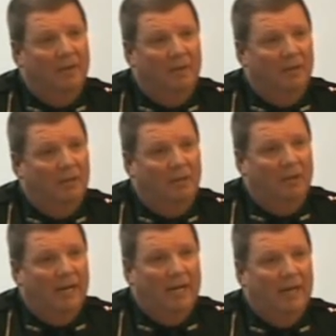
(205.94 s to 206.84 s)
You know,
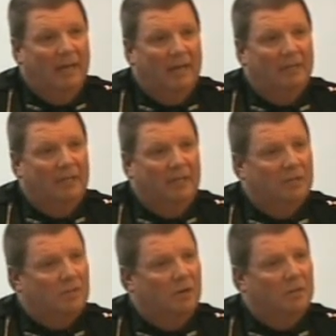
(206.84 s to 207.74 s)
I think it
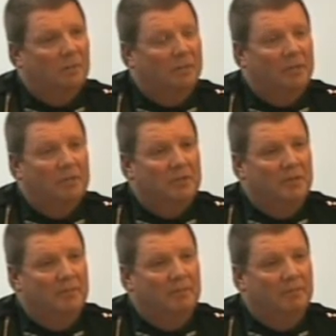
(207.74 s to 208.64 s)
starts with
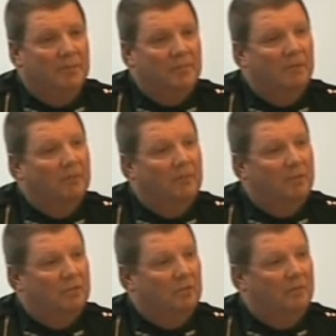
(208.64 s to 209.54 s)
leadership. Myself and the
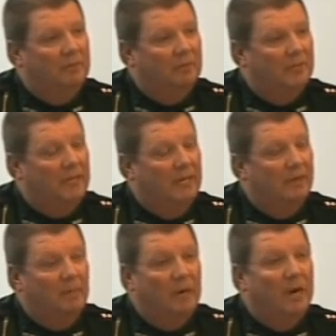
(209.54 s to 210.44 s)
chief have sat down.
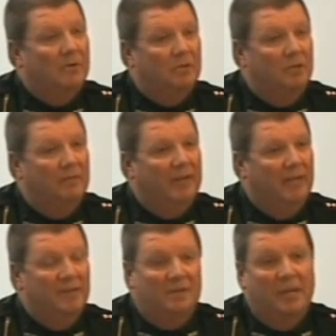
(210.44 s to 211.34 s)
The prior chief had
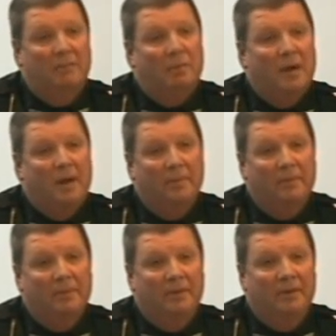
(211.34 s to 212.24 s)
the same
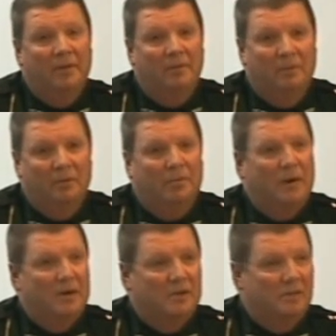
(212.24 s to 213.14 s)
problem with the
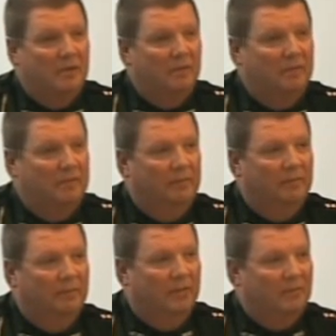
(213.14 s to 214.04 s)
prior sheriff.
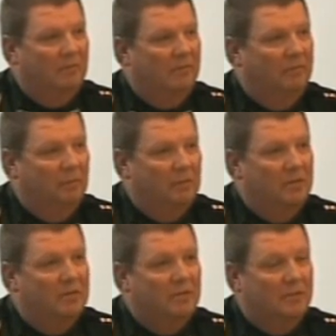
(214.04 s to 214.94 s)
I served 4
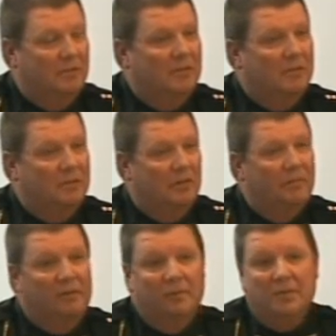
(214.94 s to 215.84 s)
years as his undersheriff,
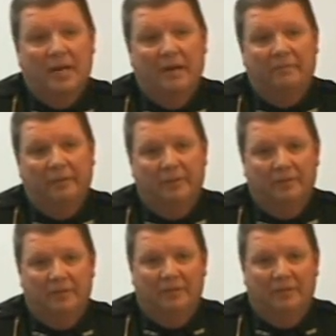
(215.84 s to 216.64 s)
and there was conflicts,